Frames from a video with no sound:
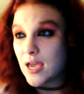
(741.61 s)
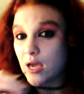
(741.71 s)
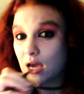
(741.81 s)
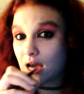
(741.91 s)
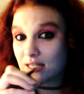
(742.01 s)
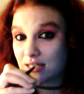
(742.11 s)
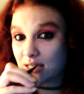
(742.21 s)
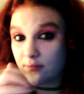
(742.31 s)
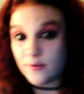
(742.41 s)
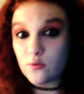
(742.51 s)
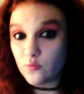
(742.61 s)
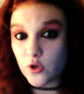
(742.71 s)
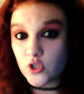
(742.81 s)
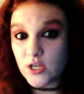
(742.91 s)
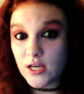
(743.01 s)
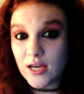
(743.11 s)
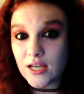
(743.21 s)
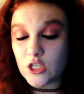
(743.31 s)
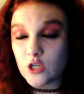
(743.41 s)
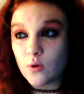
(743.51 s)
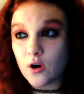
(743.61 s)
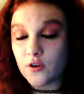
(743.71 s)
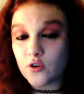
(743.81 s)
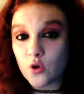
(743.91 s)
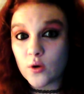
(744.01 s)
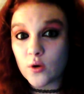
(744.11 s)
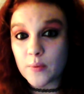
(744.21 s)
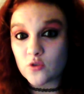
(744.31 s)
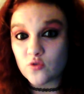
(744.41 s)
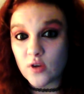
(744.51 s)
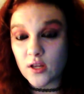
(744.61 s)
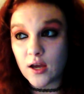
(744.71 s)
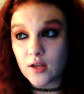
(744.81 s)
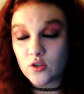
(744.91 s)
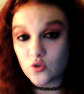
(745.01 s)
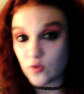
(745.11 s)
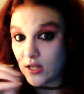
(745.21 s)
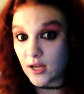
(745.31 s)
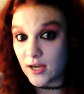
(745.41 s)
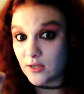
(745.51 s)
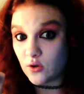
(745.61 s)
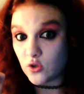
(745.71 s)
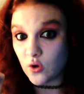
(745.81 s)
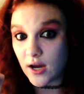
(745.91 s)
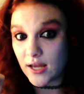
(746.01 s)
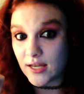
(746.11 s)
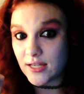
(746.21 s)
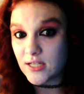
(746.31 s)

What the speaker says: as I said, if you rush it and you are not keeping a straight line on your eyelid,